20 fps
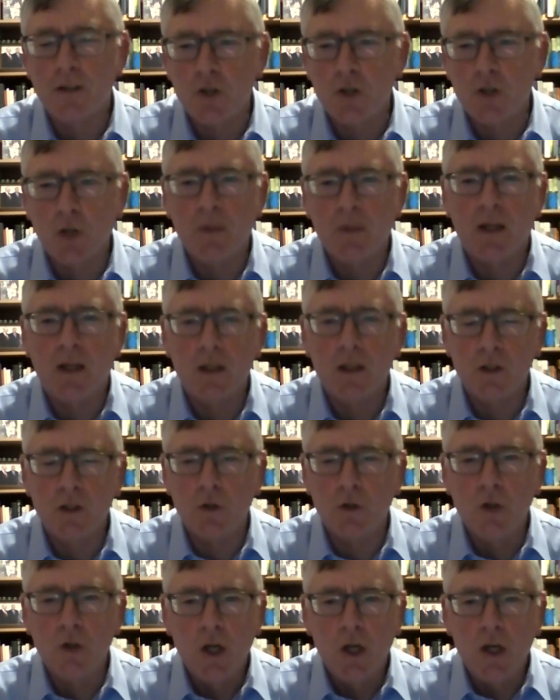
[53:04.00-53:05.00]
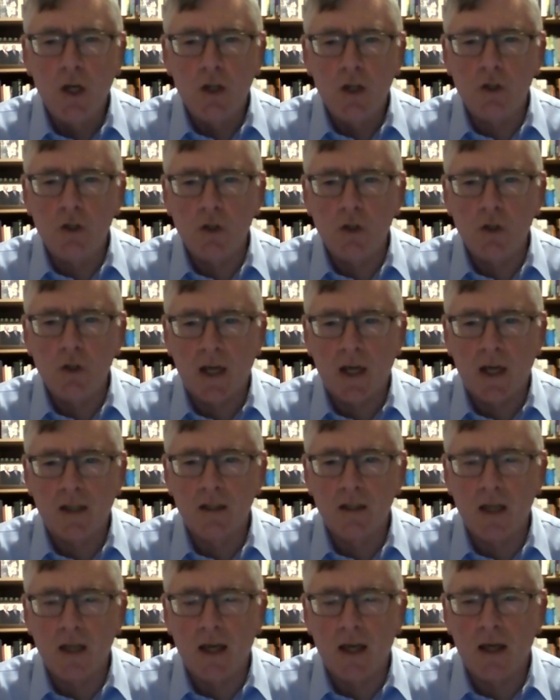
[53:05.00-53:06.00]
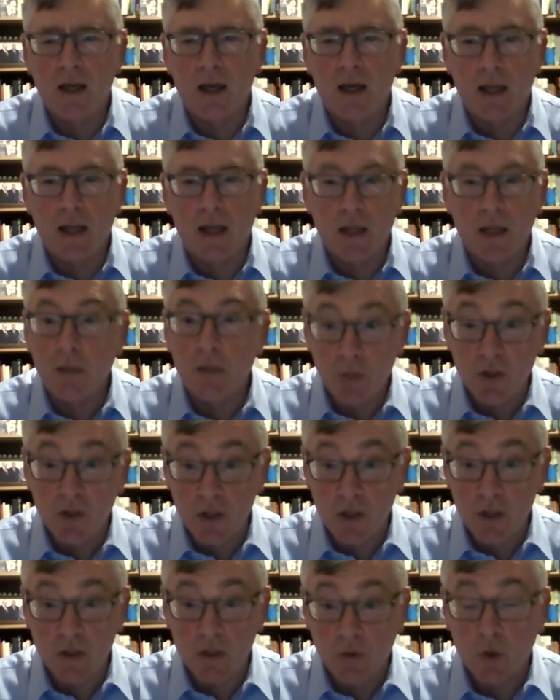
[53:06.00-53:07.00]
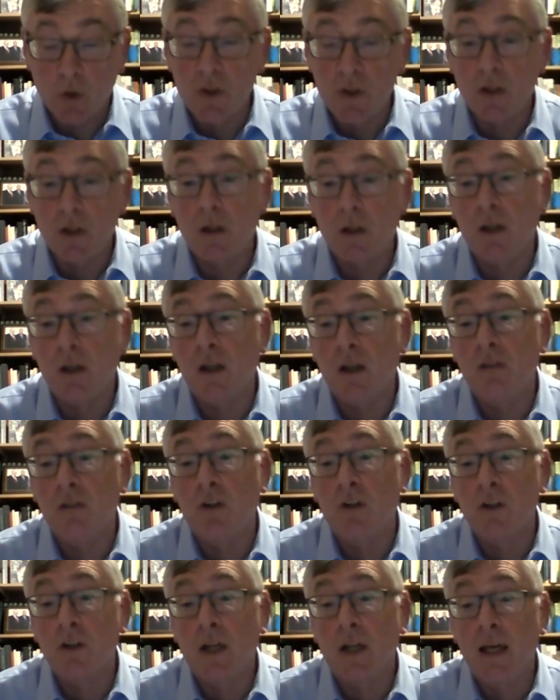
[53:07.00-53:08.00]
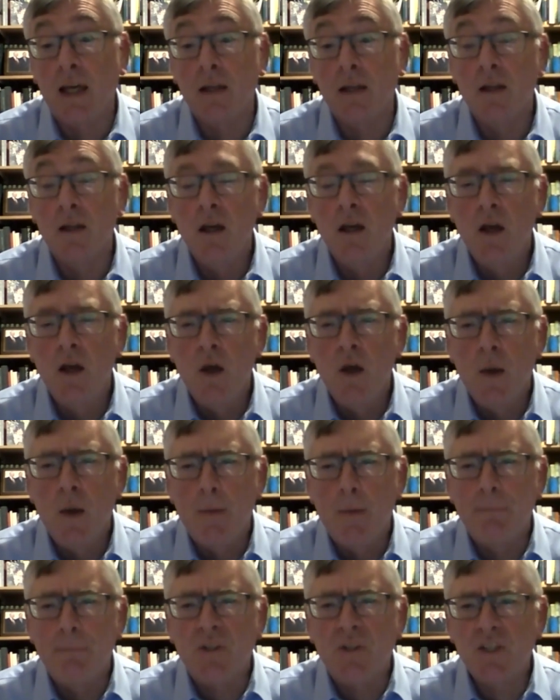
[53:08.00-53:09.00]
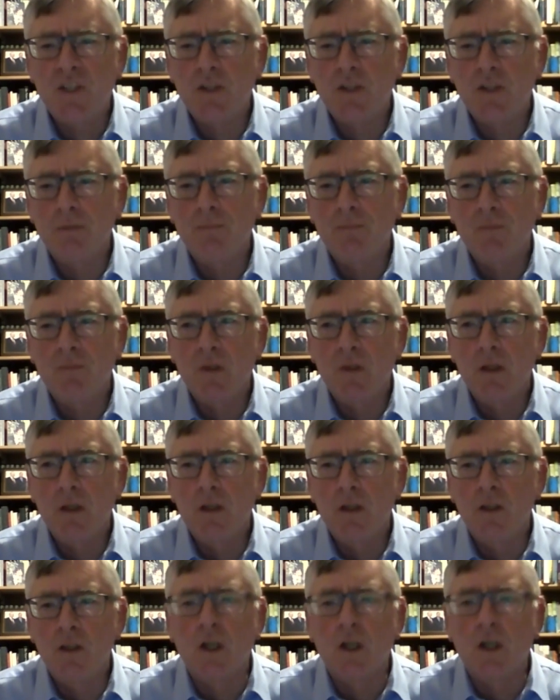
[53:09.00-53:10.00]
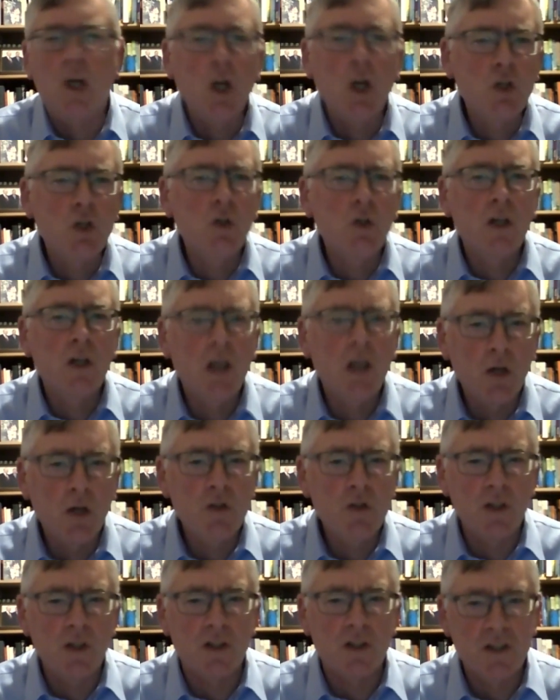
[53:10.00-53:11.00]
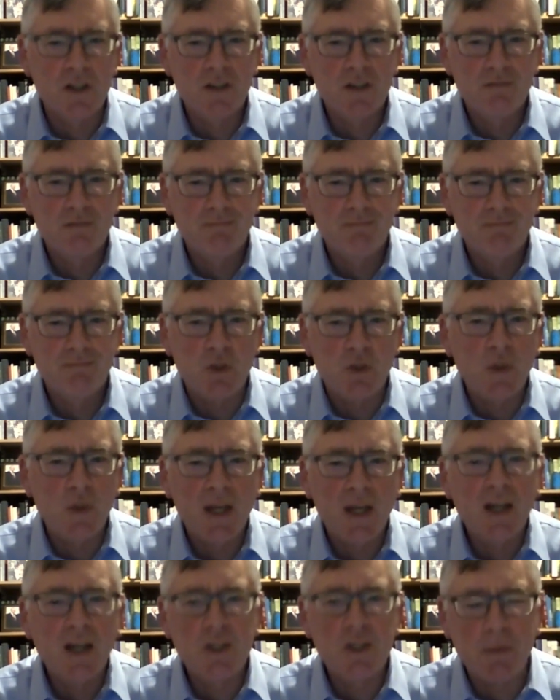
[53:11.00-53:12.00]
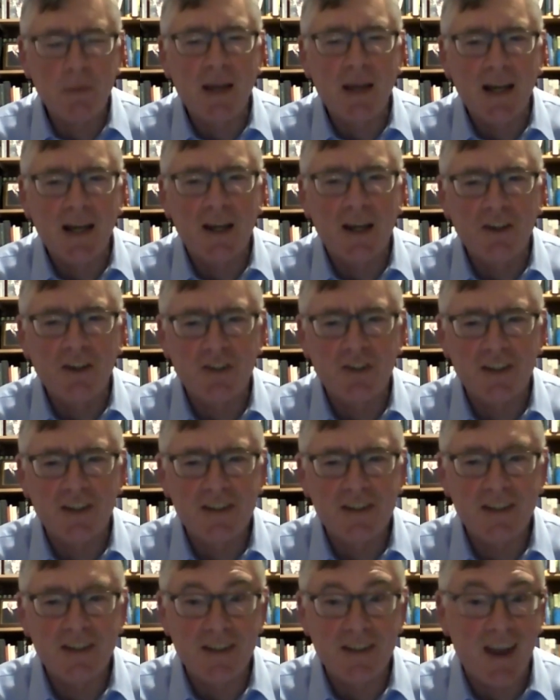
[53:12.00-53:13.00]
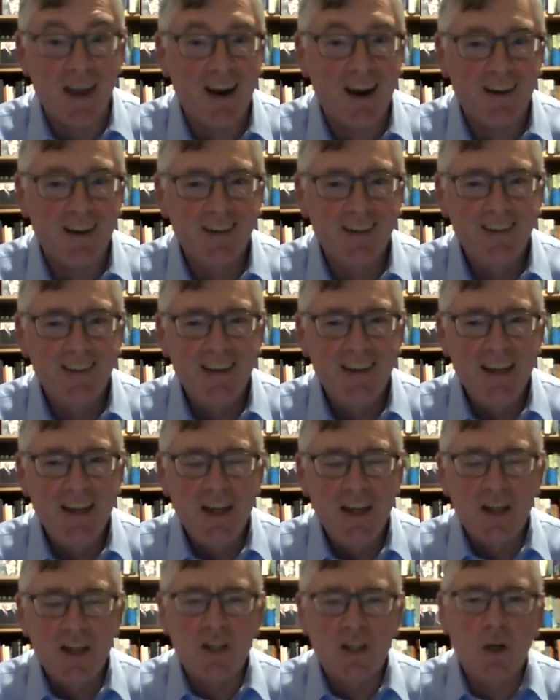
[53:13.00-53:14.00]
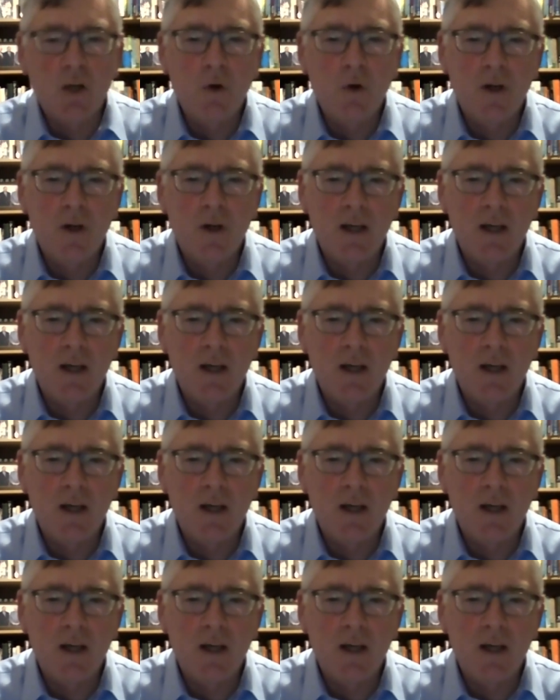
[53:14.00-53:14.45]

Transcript: and Germany to do that, and Brussels, of course, and von der Leyen. But the cultural closeness between English-speaking countries is there. Mm-hmm. So